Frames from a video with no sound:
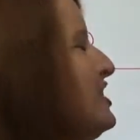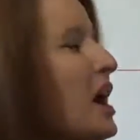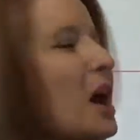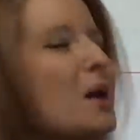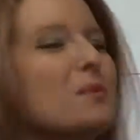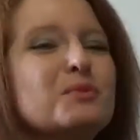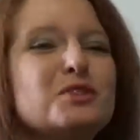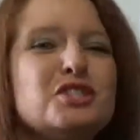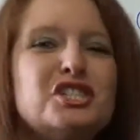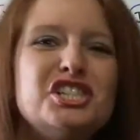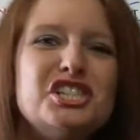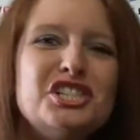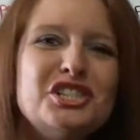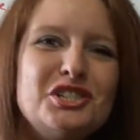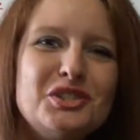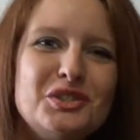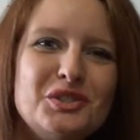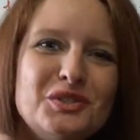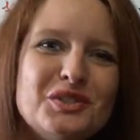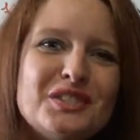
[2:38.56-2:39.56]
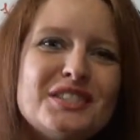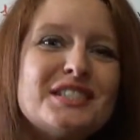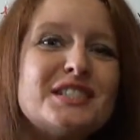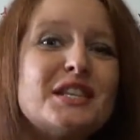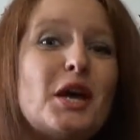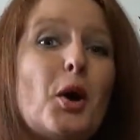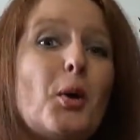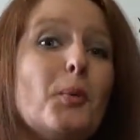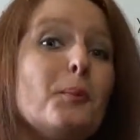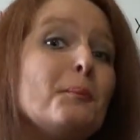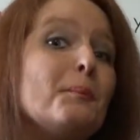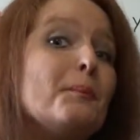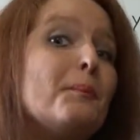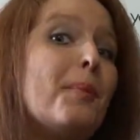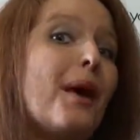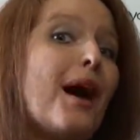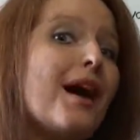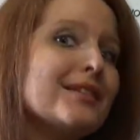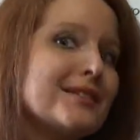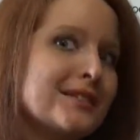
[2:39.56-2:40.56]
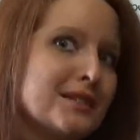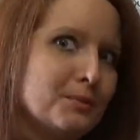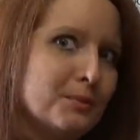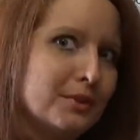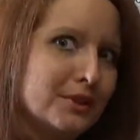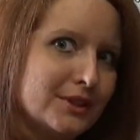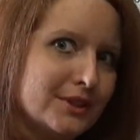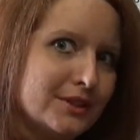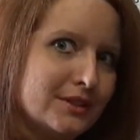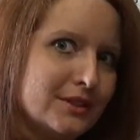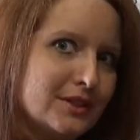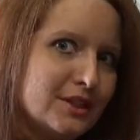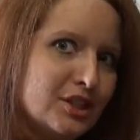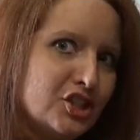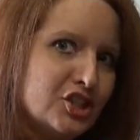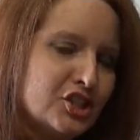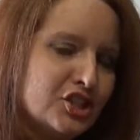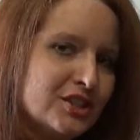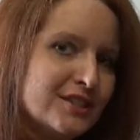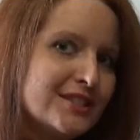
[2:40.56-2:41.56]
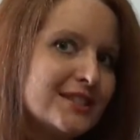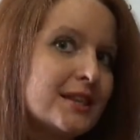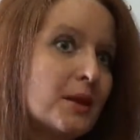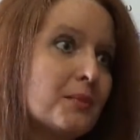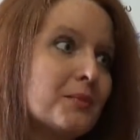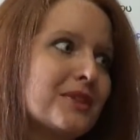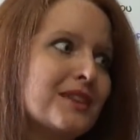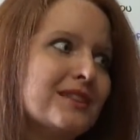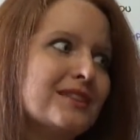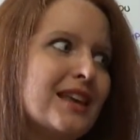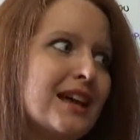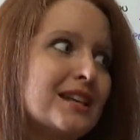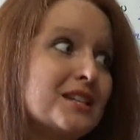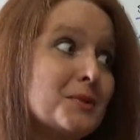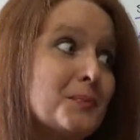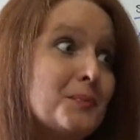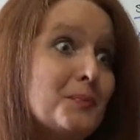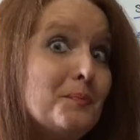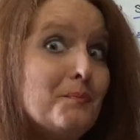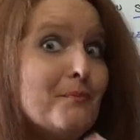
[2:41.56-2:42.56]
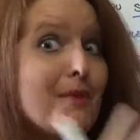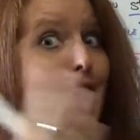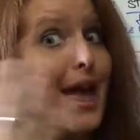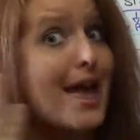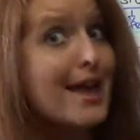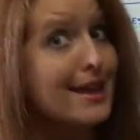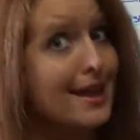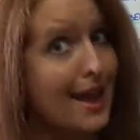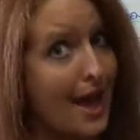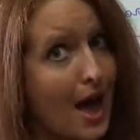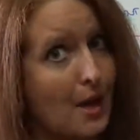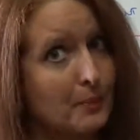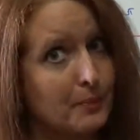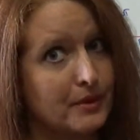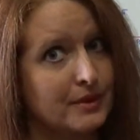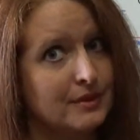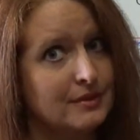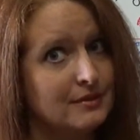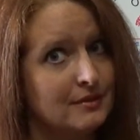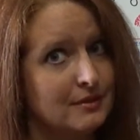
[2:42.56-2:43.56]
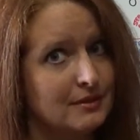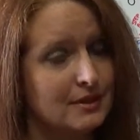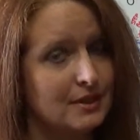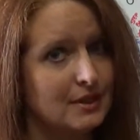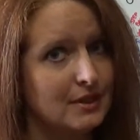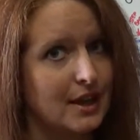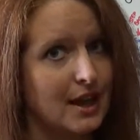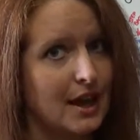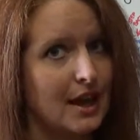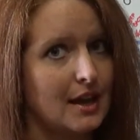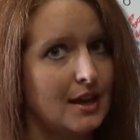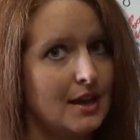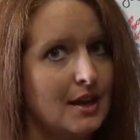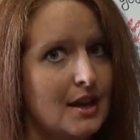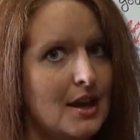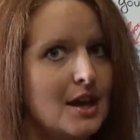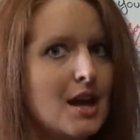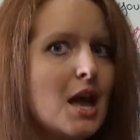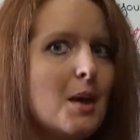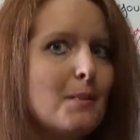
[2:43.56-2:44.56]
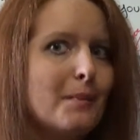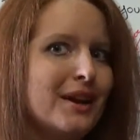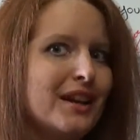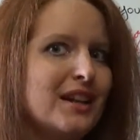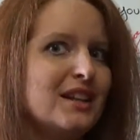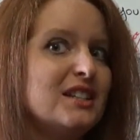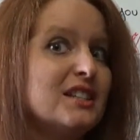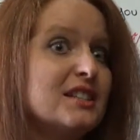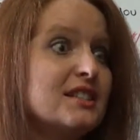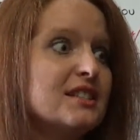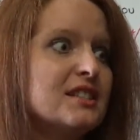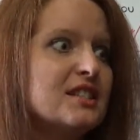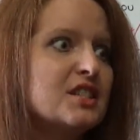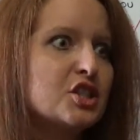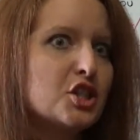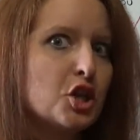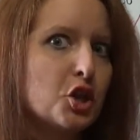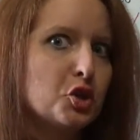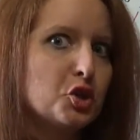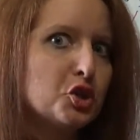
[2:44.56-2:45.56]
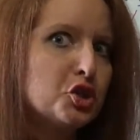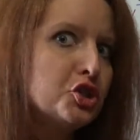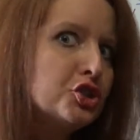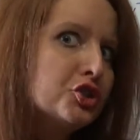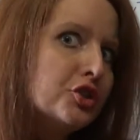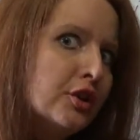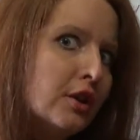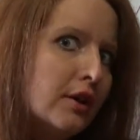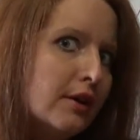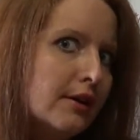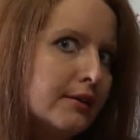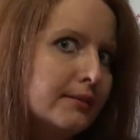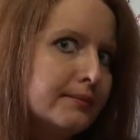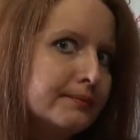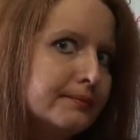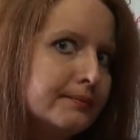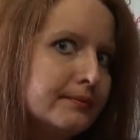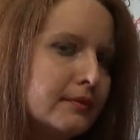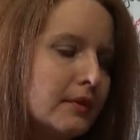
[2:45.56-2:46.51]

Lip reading: to type 2, so possible condition, something that may happen, okay, but it isn't so sure,